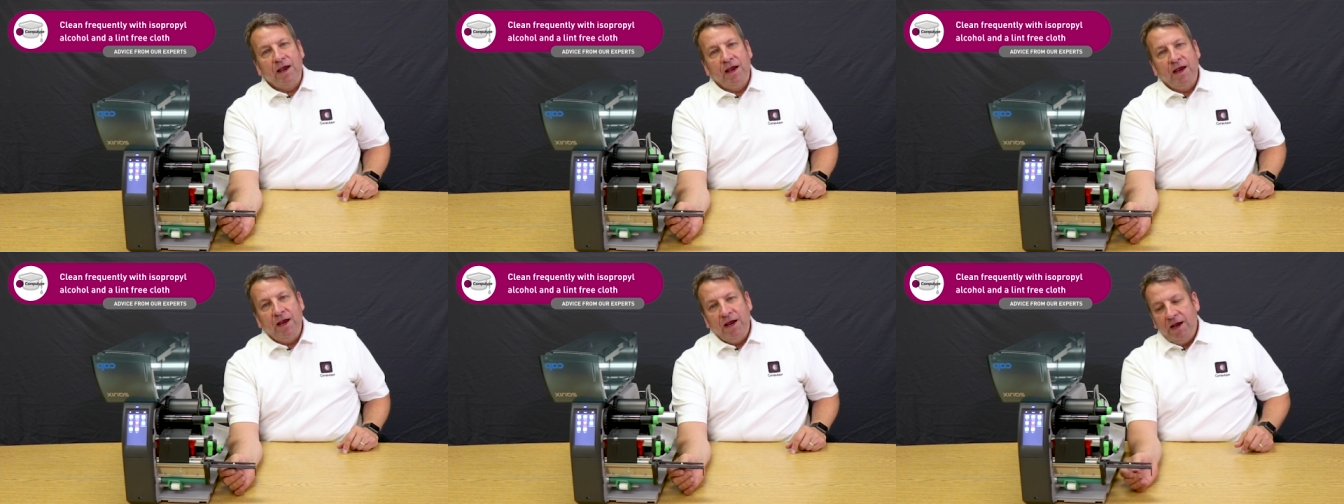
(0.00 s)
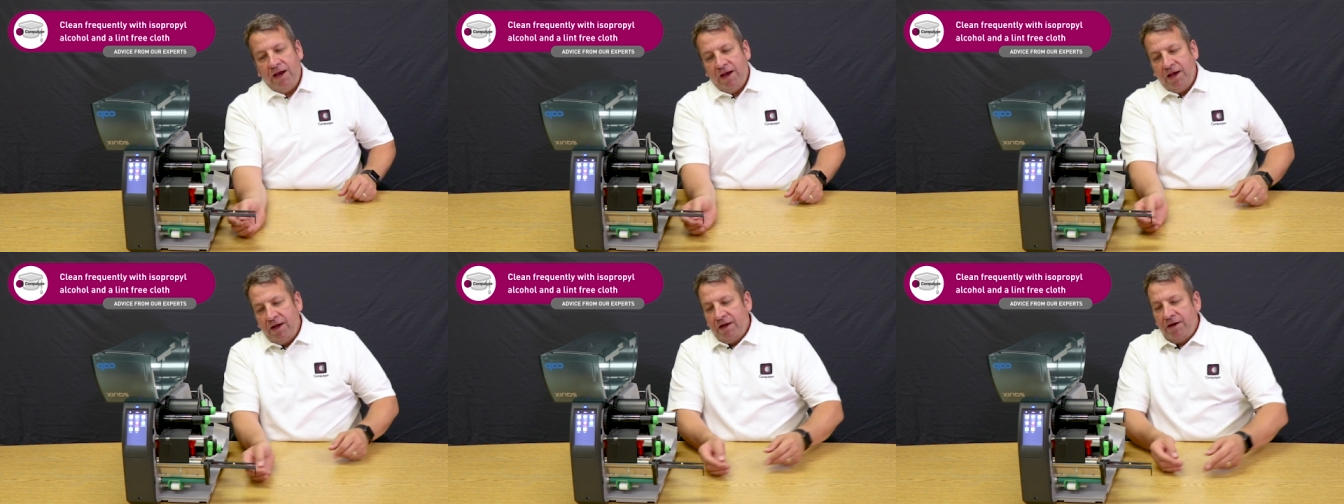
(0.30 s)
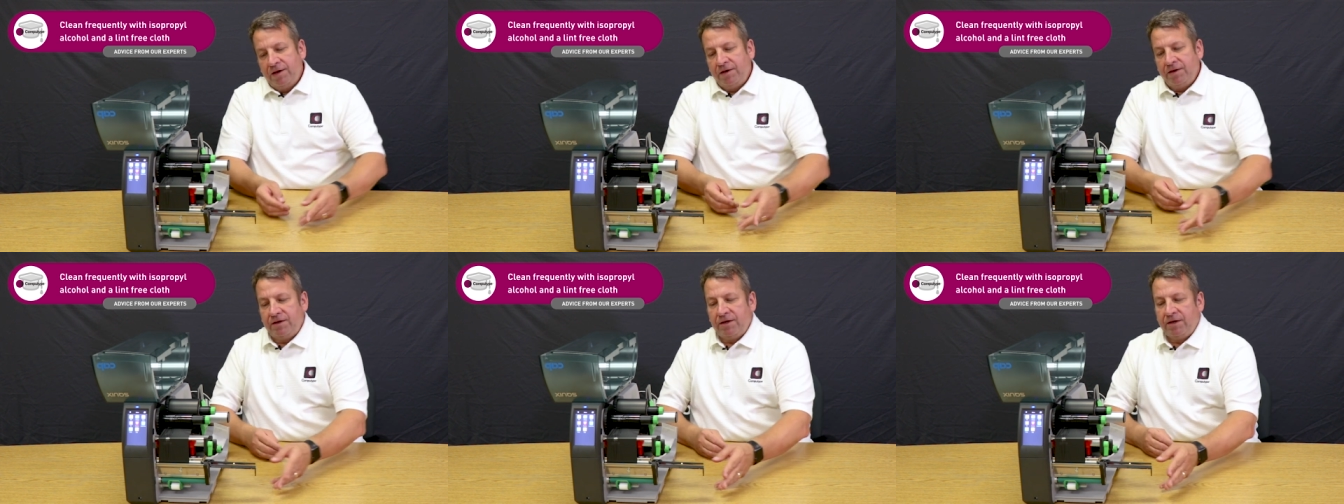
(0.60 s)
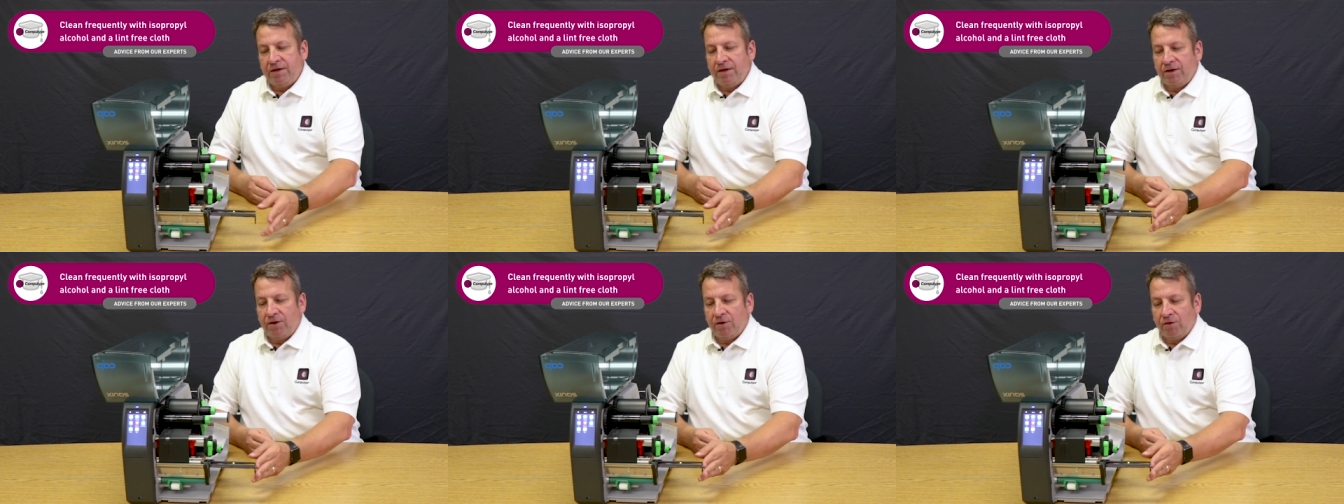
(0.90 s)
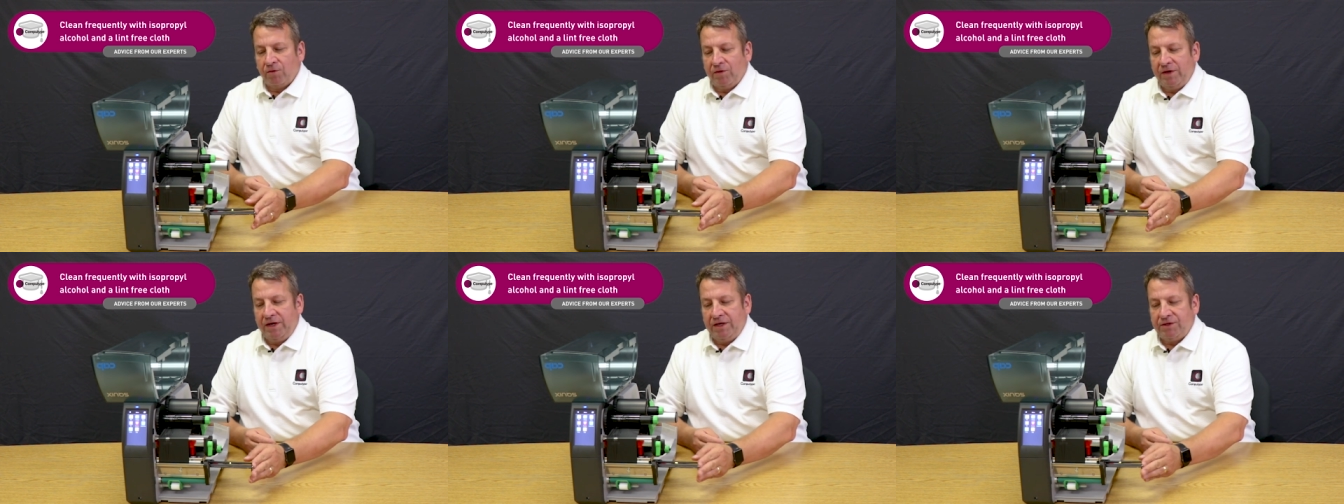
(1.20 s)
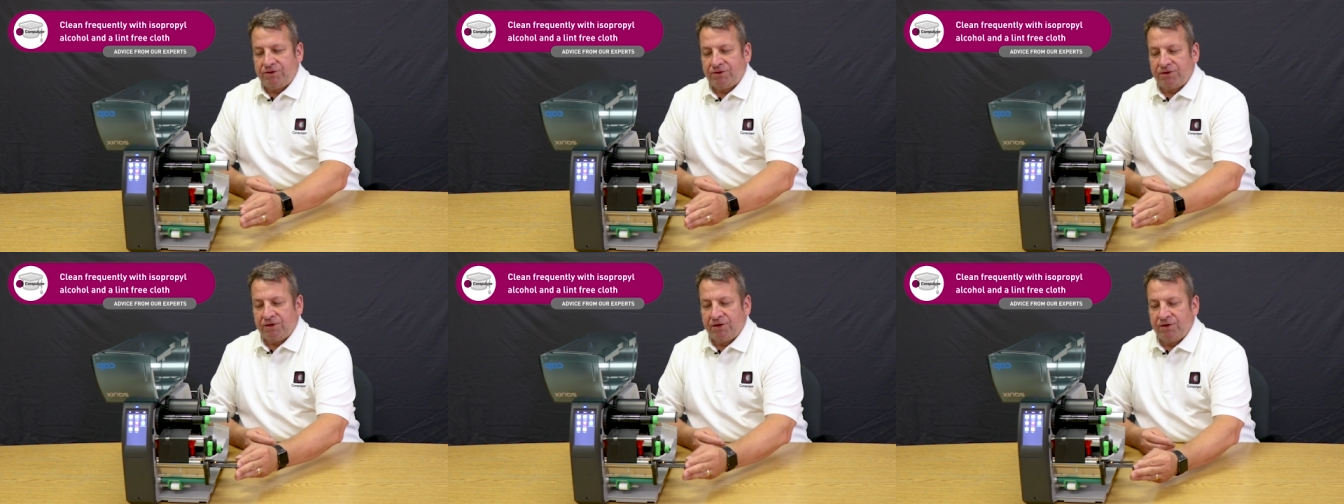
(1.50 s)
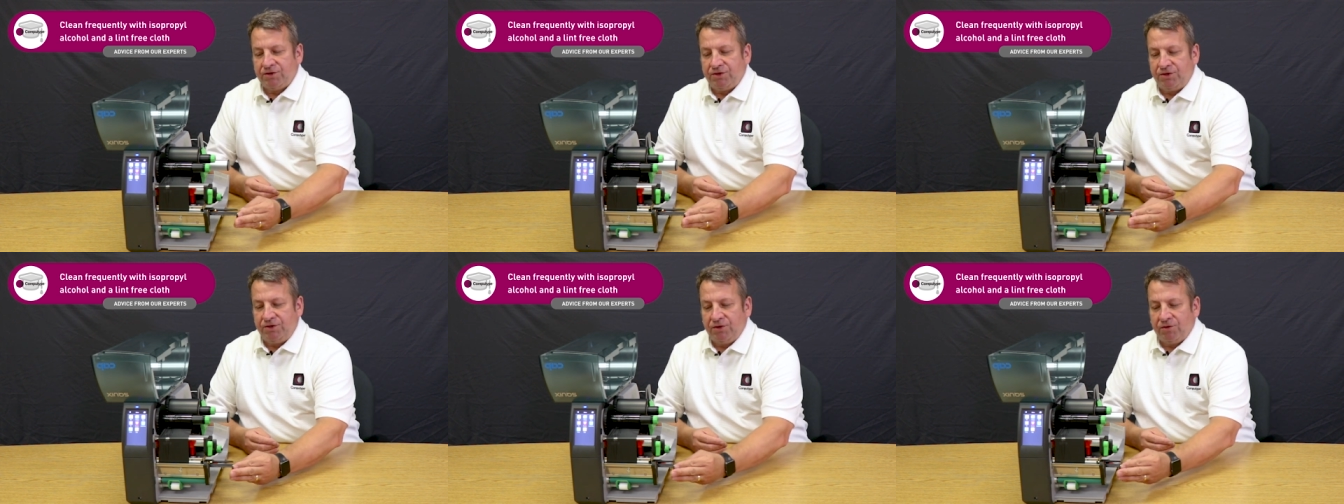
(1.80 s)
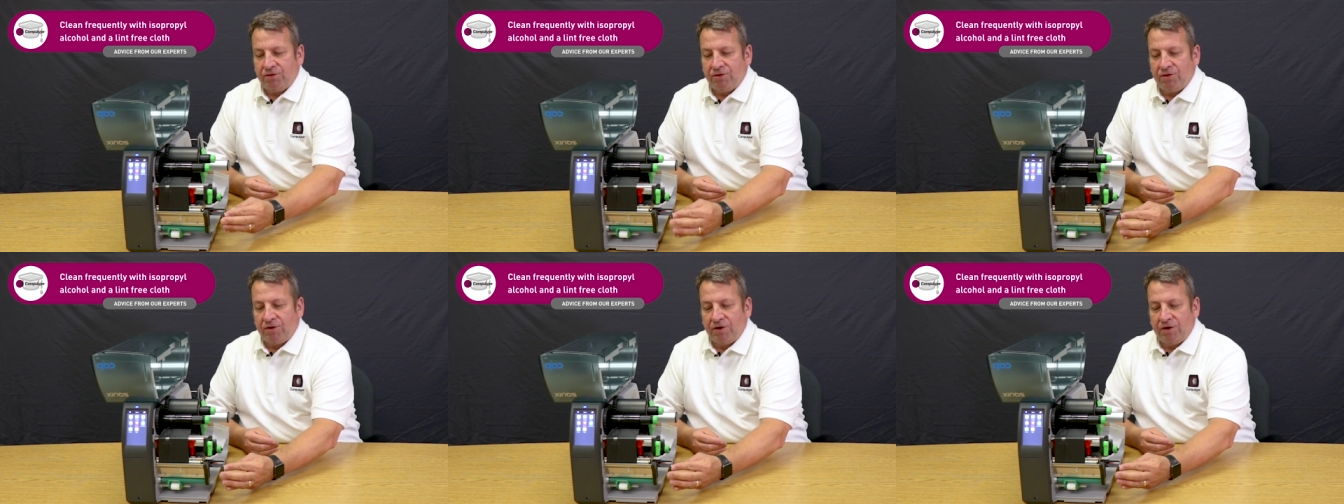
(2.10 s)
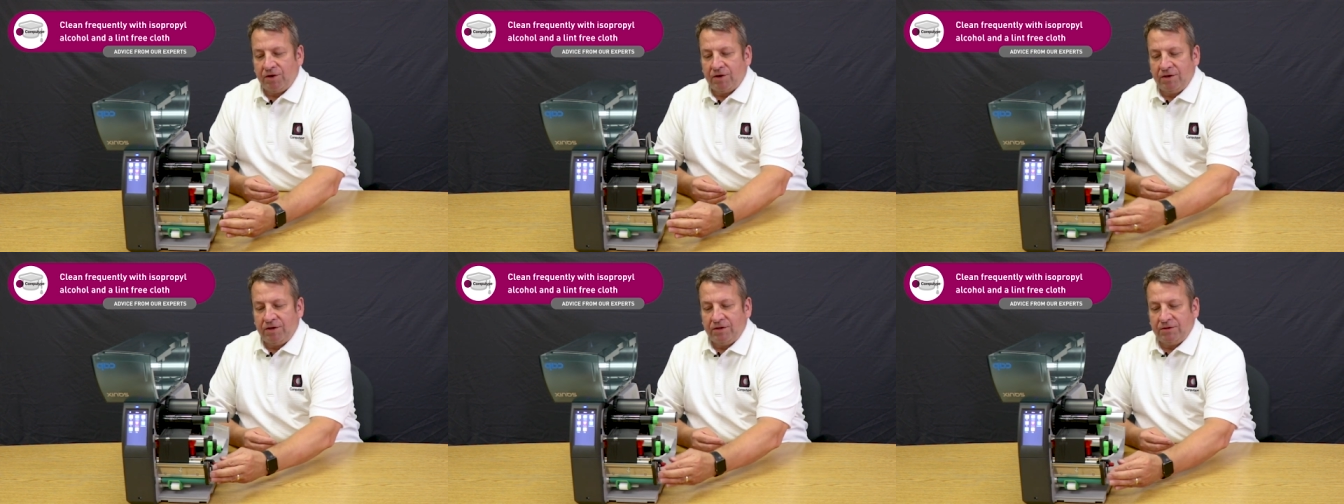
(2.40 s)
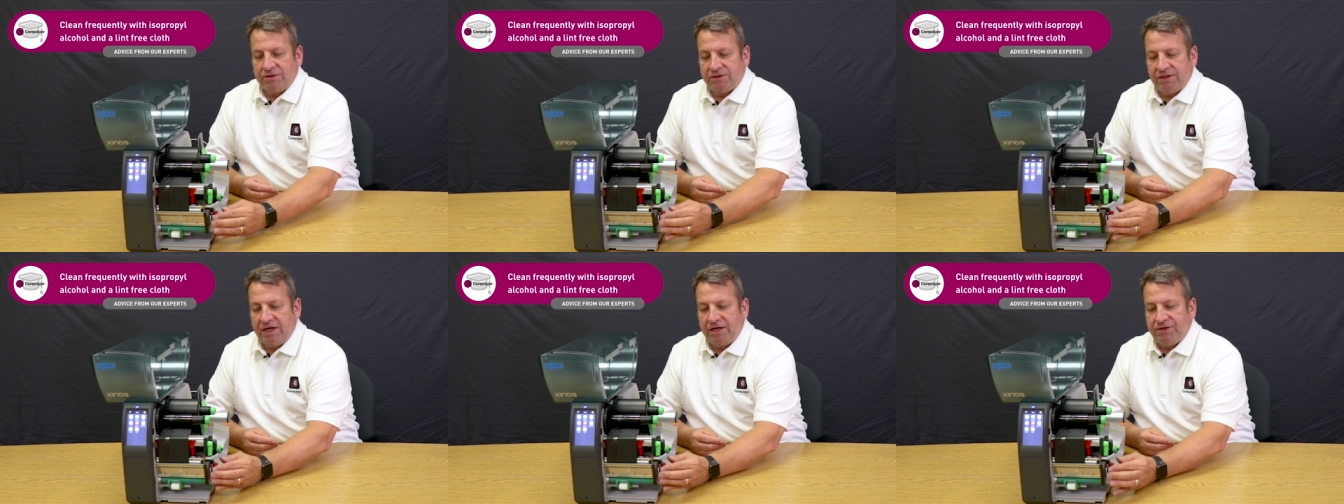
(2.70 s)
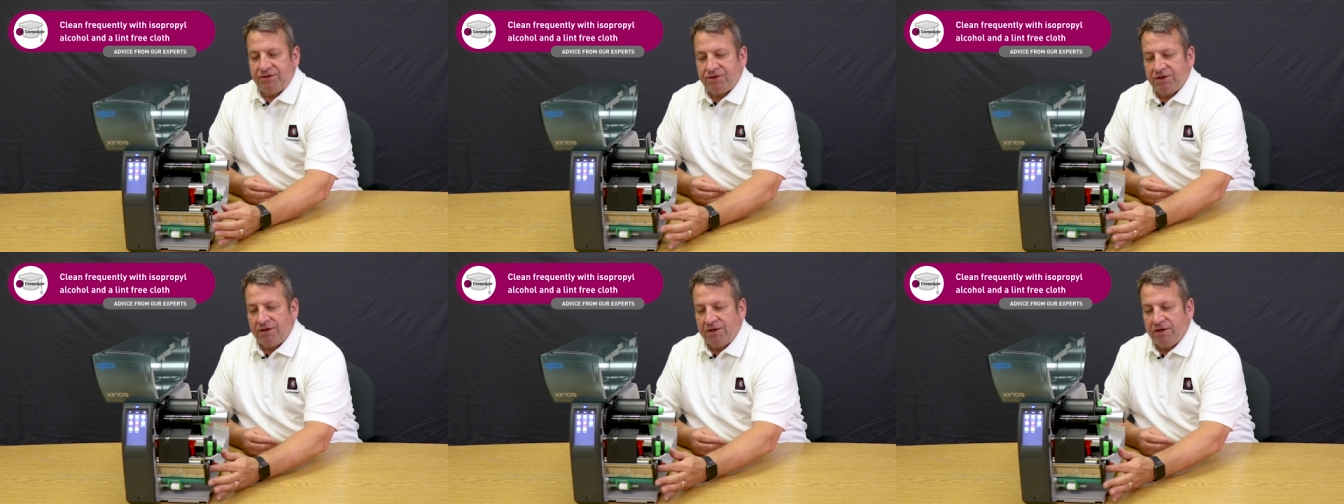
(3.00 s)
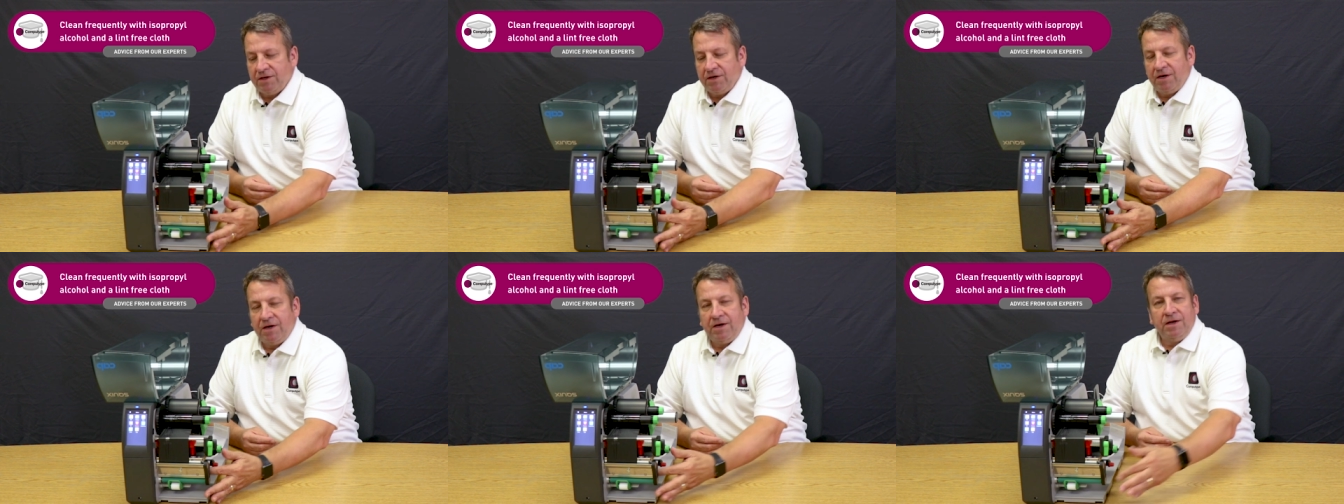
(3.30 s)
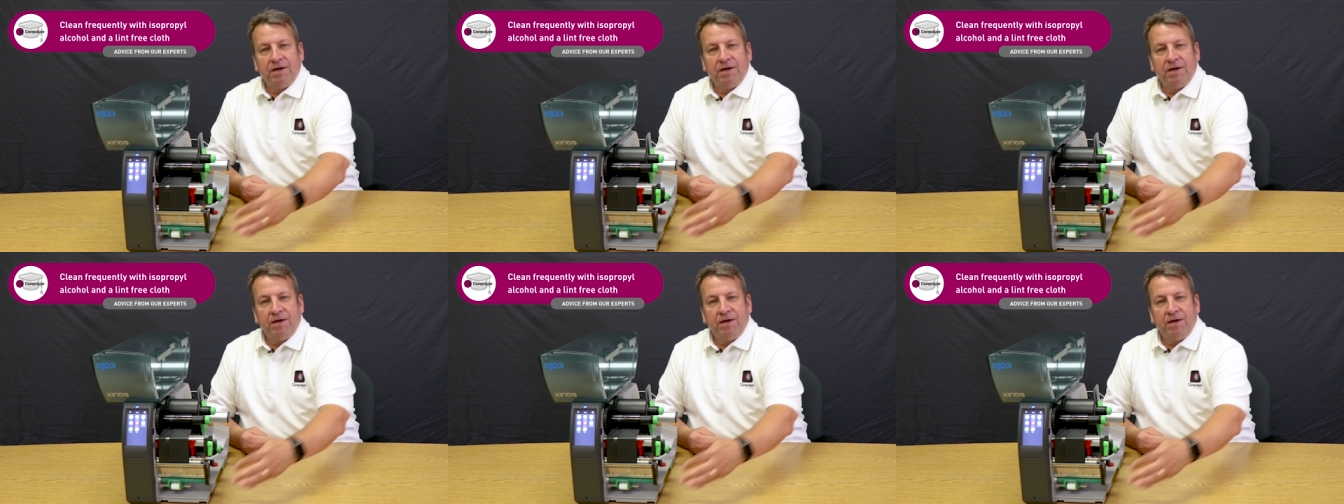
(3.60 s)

and reinsert your sensor,